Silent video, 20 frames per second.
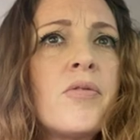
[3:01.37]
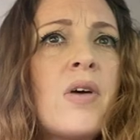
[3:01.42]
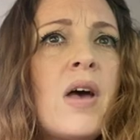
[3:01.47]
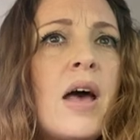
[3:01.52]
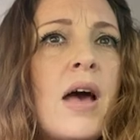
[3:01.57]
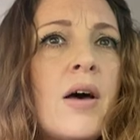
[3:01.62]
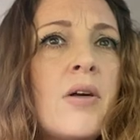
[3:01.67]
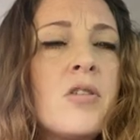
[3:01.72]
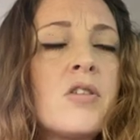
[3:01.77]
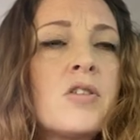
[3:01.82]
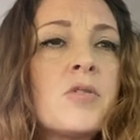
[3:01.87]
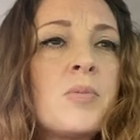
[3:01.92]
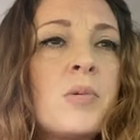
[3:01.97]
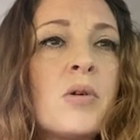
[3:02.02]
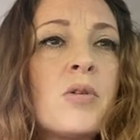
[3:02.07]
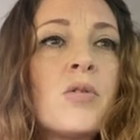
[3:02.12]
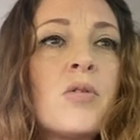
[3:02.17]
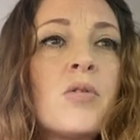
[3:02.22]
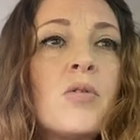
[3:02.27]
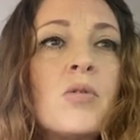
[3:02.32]
how the
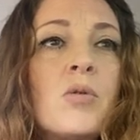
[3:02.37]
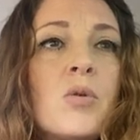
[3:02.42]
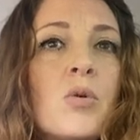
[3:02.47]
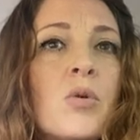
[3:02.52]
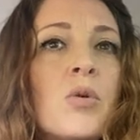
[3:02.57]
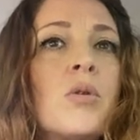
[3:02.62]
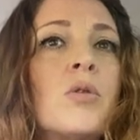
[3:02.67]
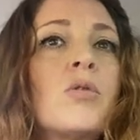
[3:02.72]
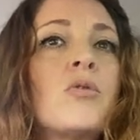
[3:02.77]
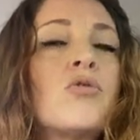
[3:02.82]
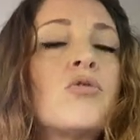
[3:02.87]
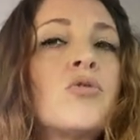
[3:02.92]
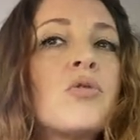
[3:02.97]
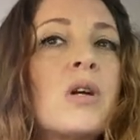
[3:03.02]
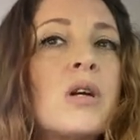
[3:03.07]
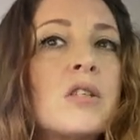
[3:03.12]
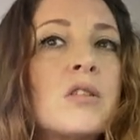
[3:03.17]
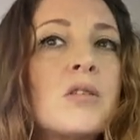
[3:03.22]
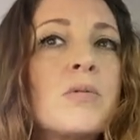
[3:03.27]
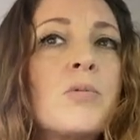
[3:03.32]
Spirit of the Lord
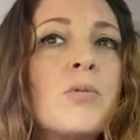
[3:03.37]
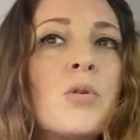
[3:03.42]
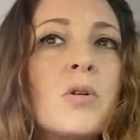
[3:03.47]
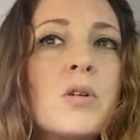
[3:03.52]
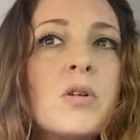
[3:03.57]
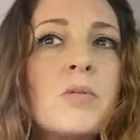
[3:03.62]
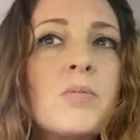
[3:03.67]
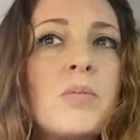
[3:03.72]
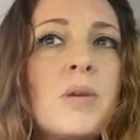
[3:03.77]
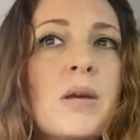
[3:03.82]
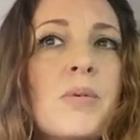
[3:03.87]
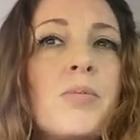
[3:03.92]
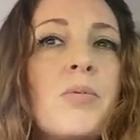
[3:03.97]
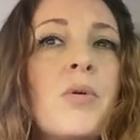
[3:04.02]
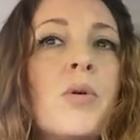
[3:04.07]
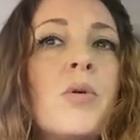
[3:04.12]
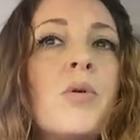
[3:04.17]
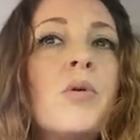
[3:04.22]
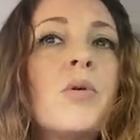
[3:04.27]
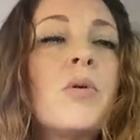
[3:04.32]
transported
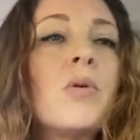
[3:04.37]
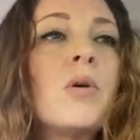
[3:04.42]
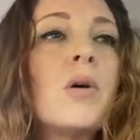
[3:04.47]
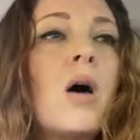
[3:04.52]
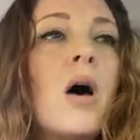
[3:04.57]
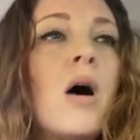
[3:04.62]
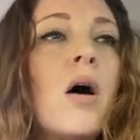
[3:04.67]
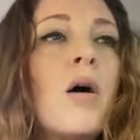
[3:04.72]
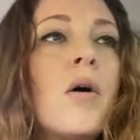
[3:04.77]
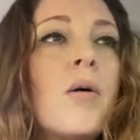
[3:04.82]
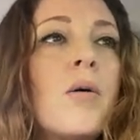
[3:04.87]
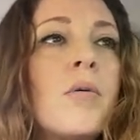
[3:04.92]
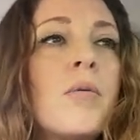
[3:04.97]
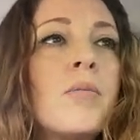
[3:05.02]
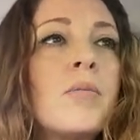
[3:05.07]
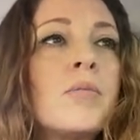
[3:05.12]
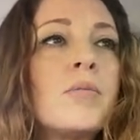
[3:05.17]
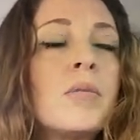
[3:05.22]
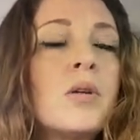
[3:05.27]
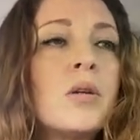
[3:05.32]
people,
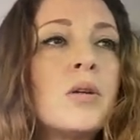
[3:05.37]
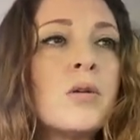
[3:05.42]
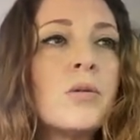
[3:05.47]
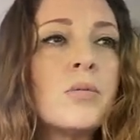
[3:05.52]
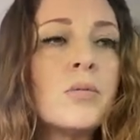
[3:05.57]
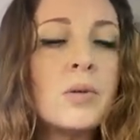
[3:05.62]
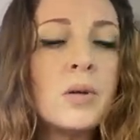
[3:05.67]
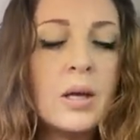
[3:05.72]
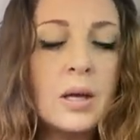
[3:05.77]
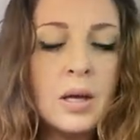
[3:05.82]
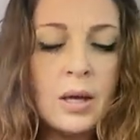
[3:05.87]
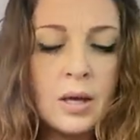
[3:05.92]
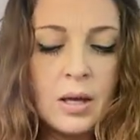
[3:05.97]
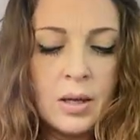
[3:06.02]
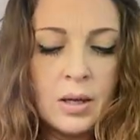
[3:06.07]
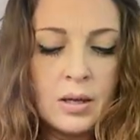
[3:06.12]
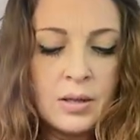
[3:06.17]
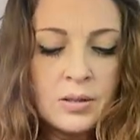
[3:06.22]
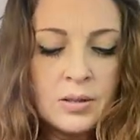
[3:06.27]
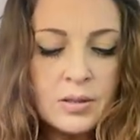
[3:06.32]
um, you know,
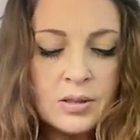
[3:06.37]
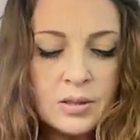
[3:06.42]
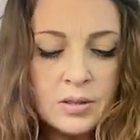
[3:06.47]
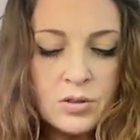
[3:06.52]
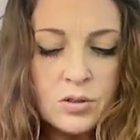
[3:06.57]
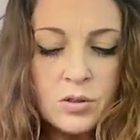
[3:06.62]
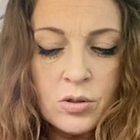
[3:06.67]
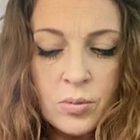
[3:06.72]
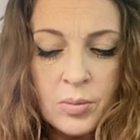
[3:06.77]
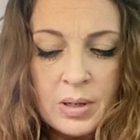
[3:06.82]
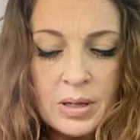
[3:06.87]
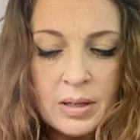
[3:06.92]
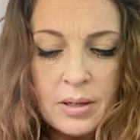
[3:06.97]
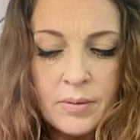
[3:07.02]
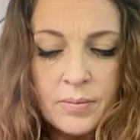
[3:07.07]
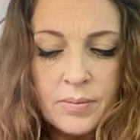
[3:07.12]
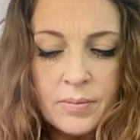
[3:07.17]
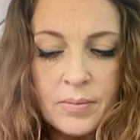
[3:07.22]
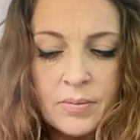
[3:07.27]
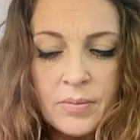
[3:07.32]
did so
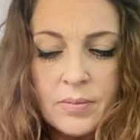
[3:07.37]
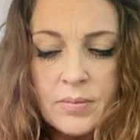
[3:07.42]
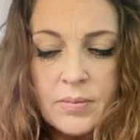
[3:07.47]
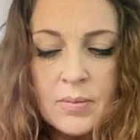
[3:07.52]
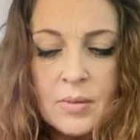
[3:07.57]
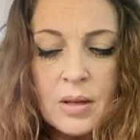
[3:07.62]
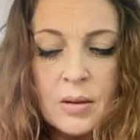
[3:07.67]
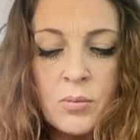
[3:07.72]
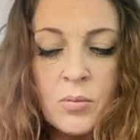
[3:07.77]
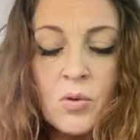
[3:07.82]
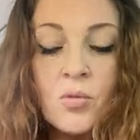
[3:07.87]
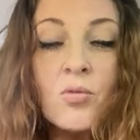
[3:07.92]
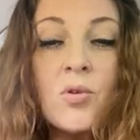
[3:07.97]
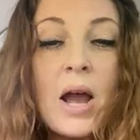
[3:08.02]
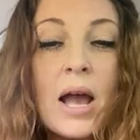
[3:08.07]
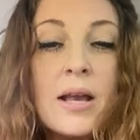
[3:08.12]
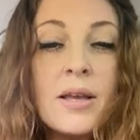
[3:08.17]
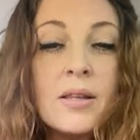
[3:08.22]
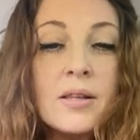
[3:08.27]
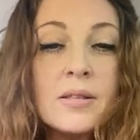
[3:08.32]
many
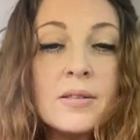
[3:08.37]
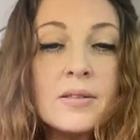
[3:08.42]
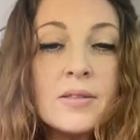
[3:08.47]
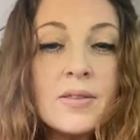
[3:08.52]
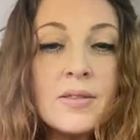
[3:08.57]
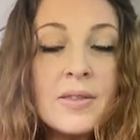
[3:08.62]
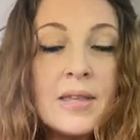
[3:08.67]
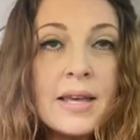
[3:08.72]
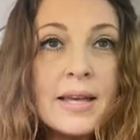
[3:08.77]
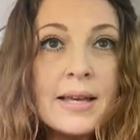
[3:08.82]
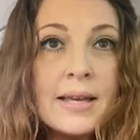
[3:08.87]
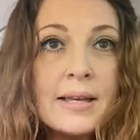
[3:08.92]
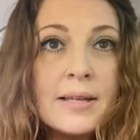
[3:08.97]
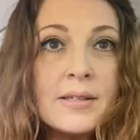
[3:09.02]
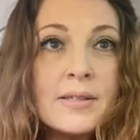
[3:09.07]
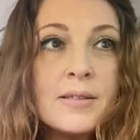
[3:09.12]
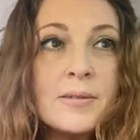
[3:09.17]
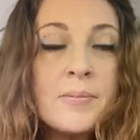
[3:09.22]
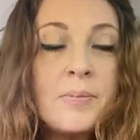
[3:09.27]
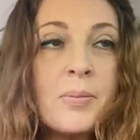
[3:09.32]
miraculous
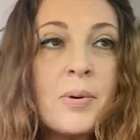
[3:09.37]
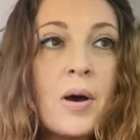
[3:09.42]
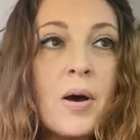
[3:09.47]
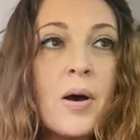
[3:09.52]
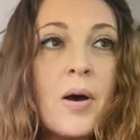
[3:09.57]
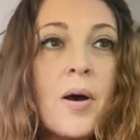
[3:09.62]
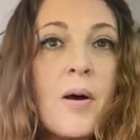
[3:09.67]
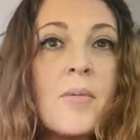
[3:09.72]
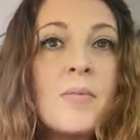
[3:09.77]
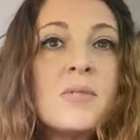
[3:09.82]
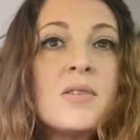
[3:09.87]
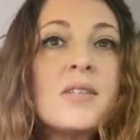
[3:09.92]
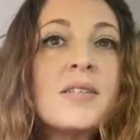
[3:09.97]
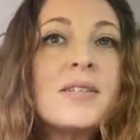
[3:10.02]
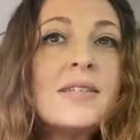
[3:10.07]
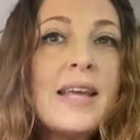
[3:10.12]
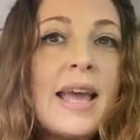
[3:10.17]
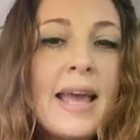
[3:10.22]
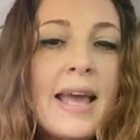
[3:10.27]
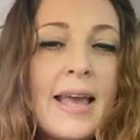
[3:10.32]
things. But um,
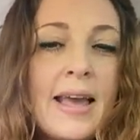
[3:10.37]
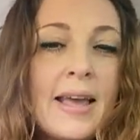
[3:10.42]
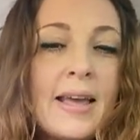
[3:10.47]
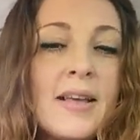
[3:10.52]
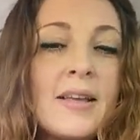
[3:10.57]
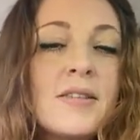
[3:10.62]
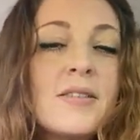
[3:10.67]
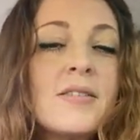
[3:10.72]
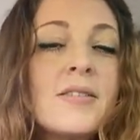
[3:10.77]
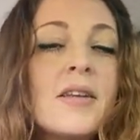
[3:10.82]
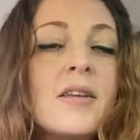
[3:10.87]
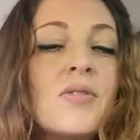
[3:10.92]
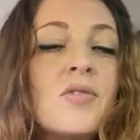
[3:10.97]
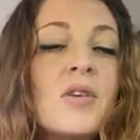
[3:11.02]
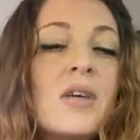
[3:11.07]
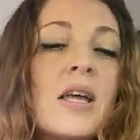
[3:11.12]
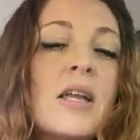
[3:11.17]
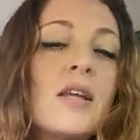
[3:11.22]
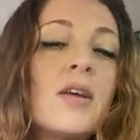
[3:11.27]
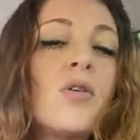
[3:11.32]
today, instead
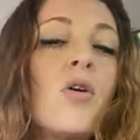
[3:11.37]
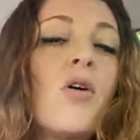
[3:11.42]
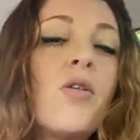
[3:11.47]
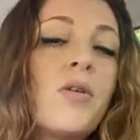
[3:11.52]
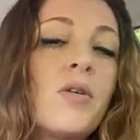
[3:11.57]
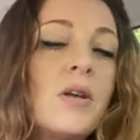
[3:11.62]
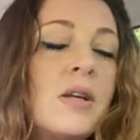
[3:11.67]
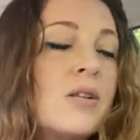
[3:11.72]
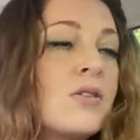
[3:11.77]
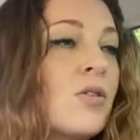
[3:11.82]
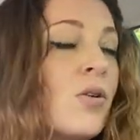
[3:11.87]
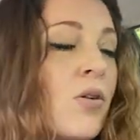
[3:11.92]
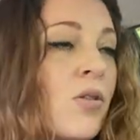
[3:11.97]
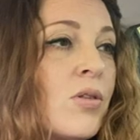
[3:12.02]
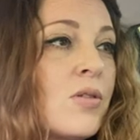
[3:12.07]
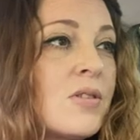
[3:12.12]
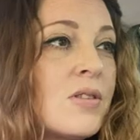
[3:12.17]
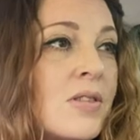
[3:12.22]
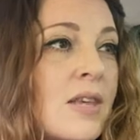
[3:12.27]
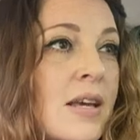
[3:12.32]
of getting all the into all
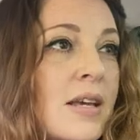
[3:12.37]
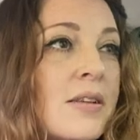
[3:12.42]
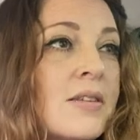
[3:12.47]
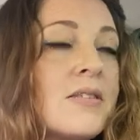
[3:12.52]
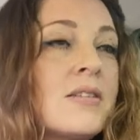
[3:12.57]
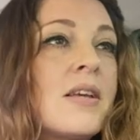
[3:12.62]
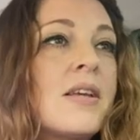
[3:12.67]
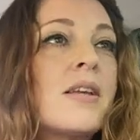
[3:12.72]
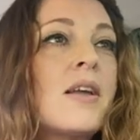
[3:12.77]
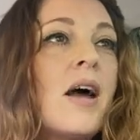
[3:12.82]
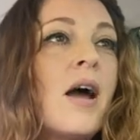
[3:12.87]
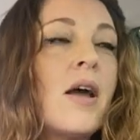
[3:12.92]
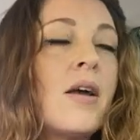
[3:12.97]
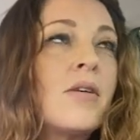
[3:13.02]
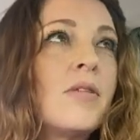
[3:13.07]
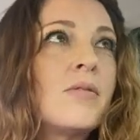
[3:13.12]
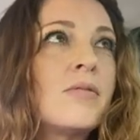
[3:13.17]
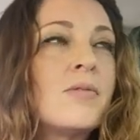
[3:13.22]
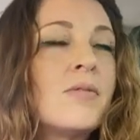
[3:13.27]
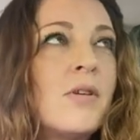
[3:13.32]
those things, and
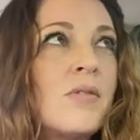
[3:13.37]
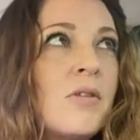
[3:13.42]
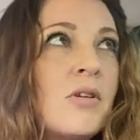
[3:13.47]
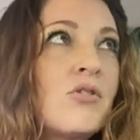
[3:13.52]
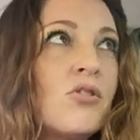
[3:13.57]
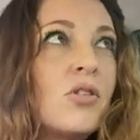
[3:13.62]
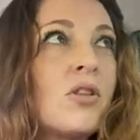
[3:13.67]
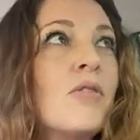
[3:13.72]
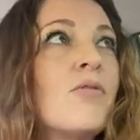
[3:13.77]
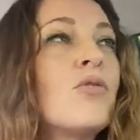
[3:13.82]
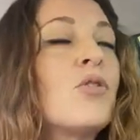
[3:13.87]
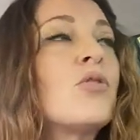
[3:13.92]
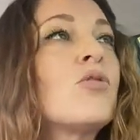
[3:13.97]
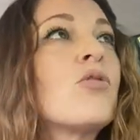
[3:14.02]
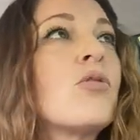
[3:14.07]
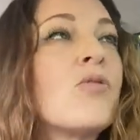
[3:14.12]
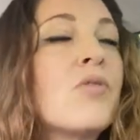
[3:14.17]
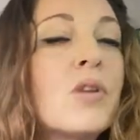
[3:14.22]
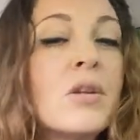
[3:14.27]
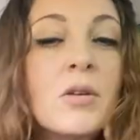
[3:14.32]
I eventually in
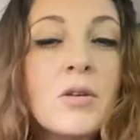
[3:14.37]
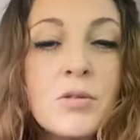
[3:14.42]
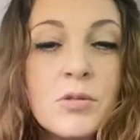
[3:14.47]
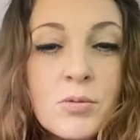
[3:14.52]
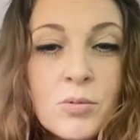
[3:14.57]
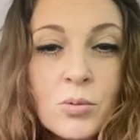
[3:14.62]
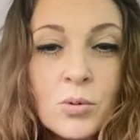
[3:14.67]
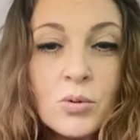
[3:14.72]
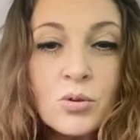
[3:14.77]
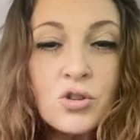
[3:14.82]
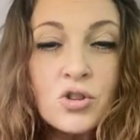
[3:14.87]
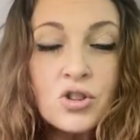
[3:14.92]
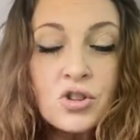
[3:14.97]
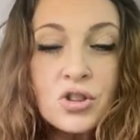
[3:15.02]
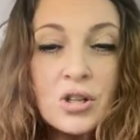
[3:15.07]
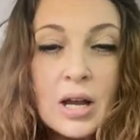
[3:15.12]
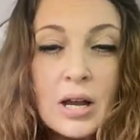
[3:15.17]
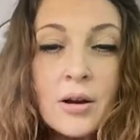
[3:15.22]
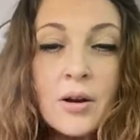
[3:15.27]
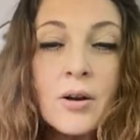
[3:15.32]
future videos will
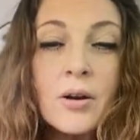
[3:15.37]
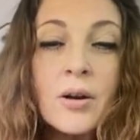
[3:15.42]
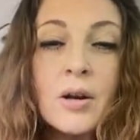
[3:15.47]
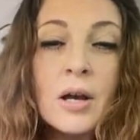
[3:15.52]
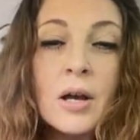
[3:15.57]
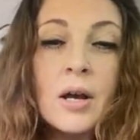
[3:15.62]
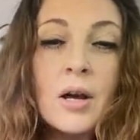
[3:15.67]
share